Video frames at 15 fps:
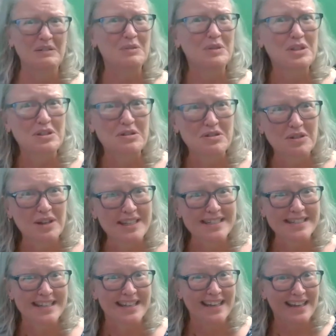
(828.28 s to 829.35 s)
Would you
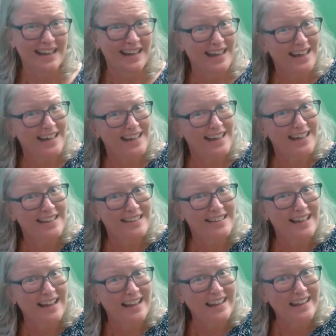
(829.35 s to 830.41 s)
trust a
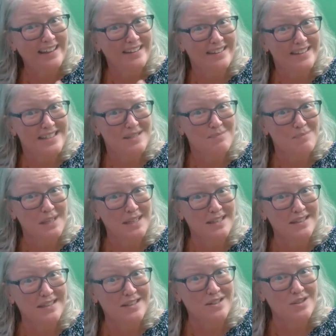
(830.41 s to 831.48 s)
lion that's been
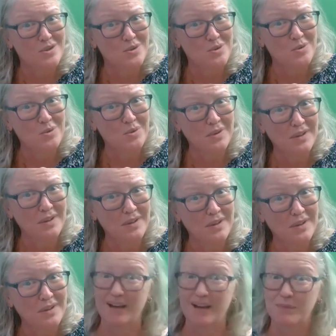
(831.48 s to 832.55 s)
in the zoo
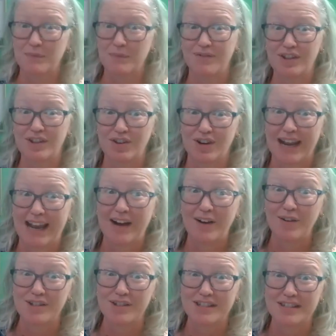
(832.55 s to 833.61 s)
to come live in your
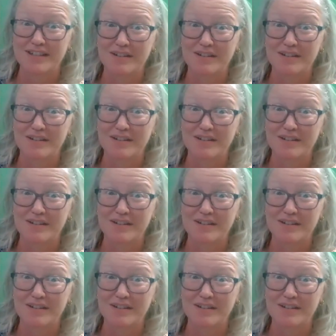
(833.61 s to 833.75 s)
house?